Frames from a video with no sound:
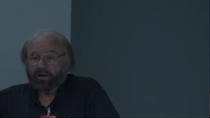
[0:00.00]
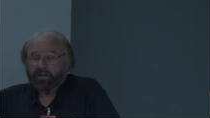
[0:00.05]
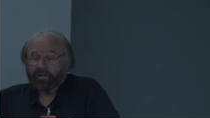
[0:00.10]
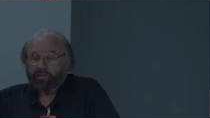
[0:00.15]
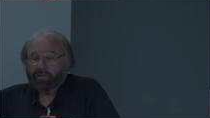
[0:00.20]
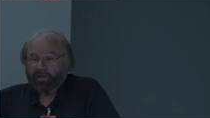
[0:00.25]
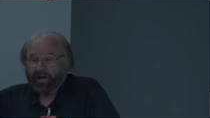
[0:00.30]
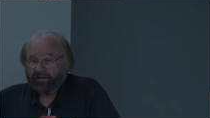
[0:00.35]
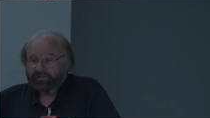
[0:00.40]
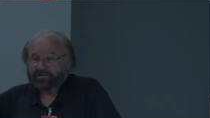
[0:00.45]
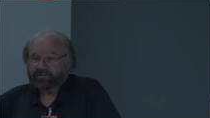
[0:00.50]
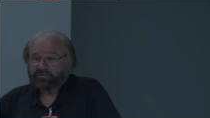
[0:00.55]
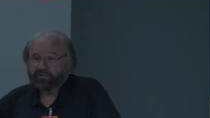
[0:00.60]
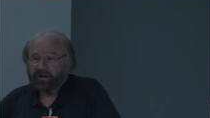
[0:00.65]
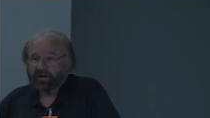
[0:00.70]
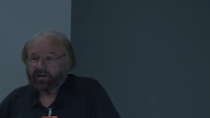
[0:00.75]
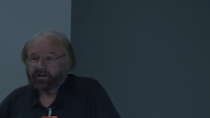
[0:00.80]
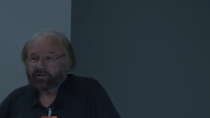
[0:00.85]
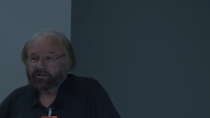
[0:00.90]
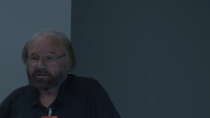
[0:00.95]
that's
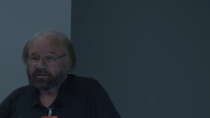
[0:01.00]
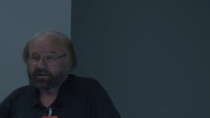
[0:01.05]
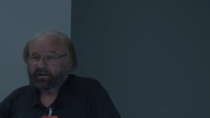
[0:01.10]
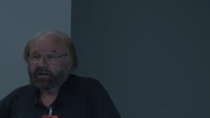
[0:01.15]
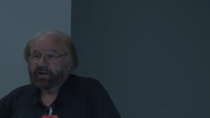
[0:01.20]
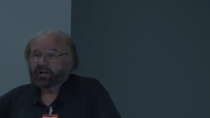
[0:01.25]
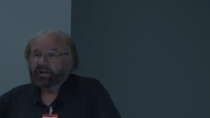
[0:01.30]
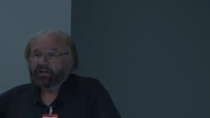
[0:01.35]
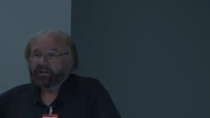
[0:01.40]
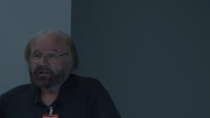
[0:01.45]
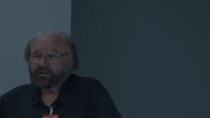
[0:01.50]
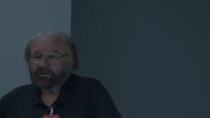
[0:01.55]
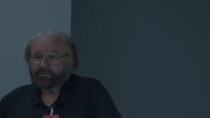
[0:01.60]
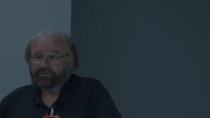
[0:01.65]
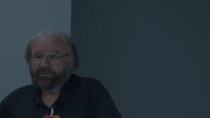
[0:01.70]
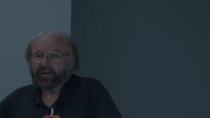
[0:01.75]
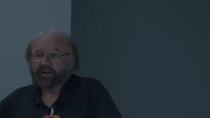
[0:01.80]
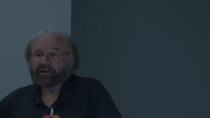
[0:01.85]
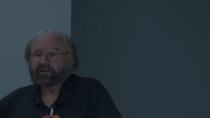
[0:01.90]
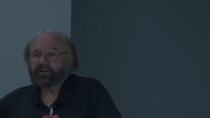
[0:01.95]
right, he
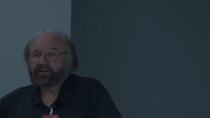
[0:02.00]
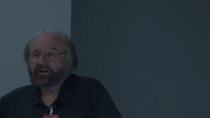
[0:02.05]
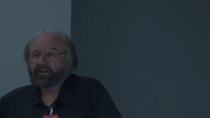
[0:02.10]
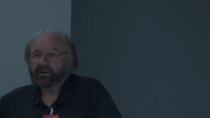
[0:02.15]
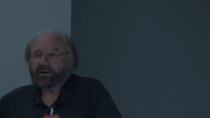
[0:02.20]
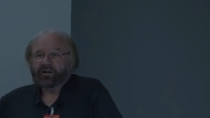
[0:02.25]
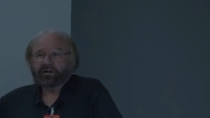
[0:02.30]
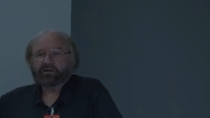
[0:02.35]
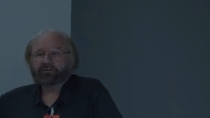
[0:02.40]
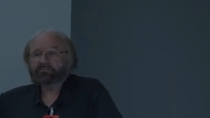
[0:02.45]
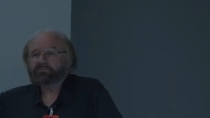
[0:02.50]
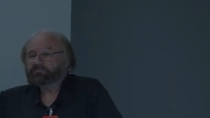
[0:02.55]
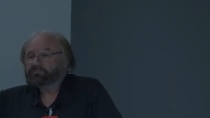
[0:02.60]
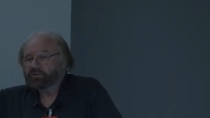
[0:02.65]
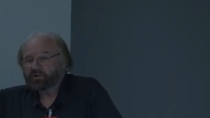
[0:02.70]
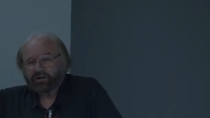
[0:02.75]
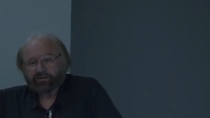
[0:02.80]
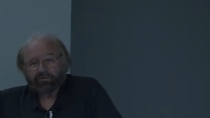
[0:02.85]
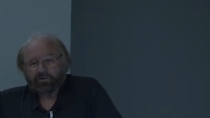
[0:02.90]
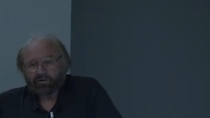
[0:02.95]
invaded in
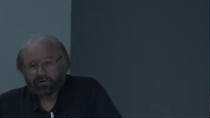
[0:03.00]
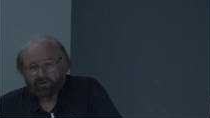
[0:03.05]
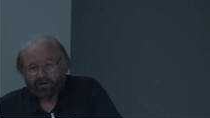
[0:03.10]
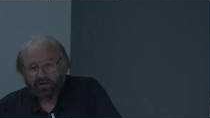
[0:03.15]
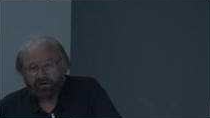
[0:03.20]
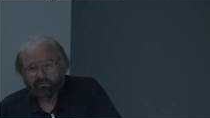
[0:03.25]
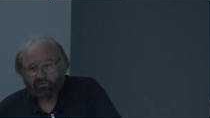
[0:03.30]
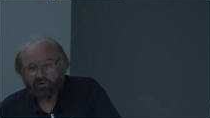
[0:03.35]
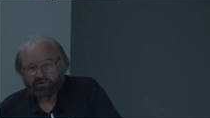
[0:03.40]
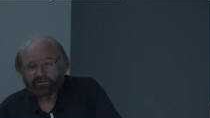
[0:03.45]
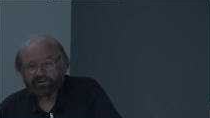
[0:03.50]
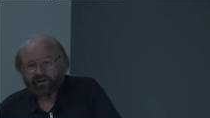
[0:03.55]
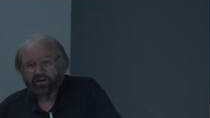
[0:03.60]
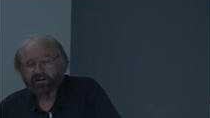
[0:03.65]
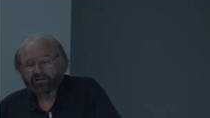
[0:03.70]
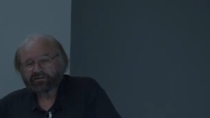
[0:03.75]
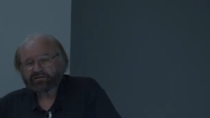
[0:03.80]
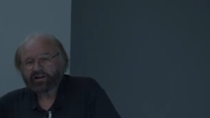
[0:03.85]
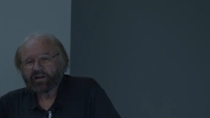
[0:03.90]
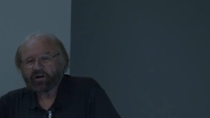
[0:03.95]
whatever it was,
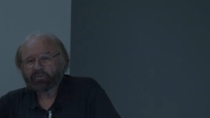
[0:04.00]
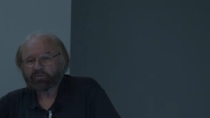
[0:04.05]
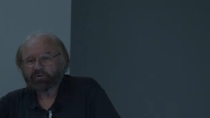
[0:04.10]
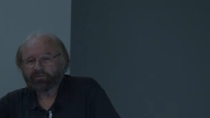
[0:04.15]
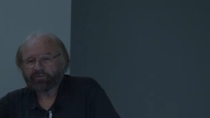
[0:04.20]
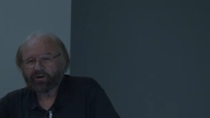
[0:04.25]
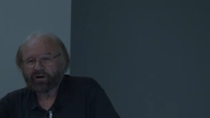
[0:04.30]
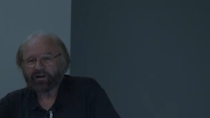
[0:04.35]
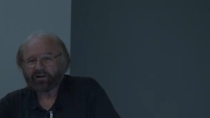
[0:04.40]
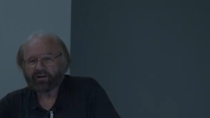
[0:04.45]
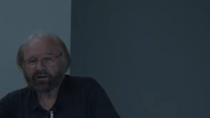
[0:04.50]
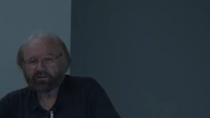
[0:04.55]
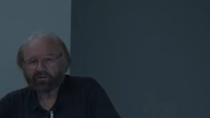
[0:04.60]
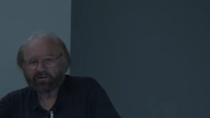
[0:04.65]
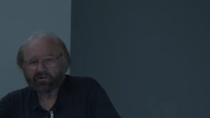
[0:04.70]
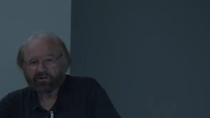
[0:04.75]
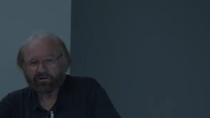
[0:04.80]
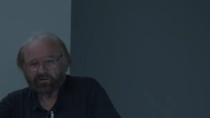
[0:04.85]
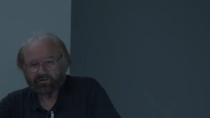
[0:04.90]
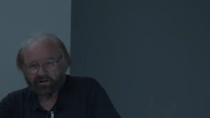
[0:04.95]
and is now providing
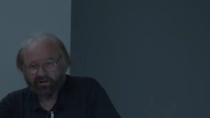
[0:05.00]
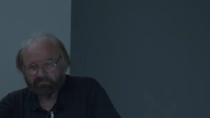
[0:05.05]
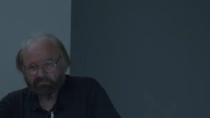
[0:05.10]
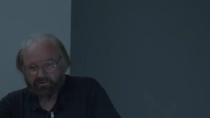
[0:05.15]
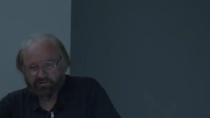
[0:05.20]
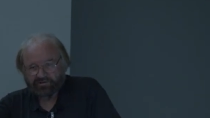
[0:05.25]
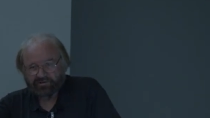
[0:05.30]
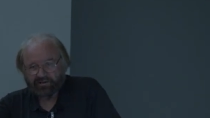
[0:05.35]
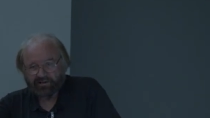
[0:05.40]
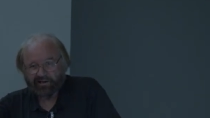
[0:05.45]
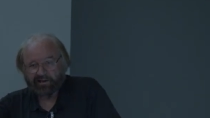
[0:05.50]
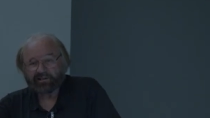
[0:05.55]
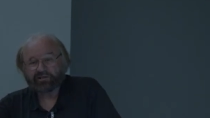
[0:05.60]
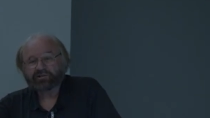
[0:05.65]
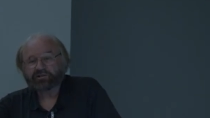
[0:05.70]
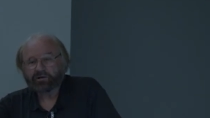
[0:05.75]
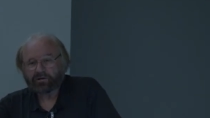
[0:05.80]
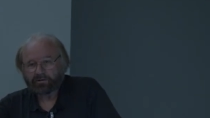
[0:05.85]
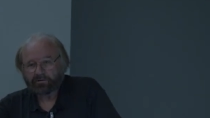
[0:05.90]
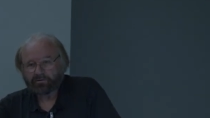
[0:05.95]
the, the missing
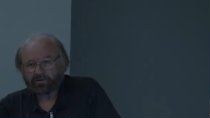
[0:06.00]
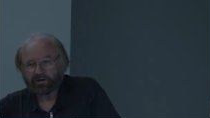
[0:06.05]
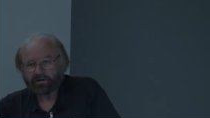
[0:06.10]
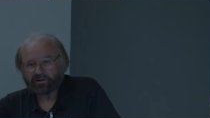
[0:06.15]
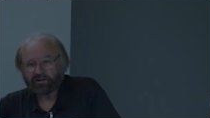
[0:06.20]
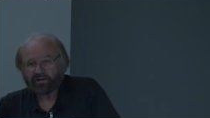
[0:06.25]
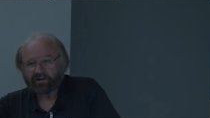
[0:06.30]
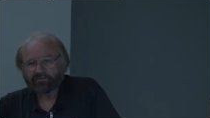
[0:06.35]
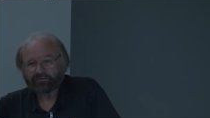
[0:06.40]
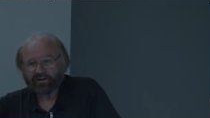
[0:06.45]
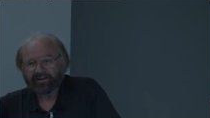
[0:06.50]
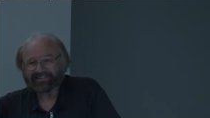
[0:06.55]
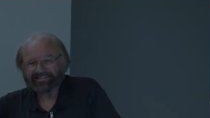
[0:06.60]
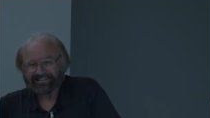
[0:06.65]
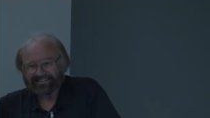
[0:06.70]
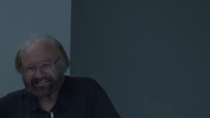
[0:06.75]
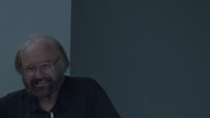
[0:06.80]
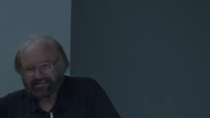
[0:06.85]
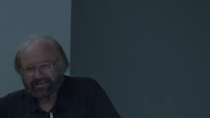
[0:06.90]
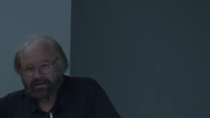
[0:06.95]
id, right, the
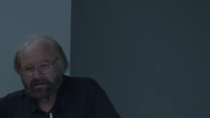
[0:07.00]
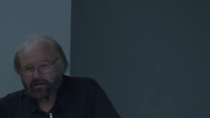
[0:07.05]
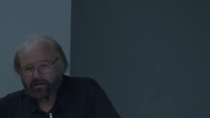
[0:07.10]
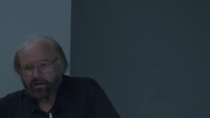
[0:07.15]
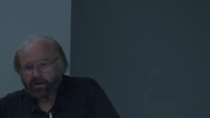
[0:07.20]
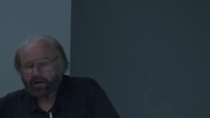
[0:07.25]
invaded.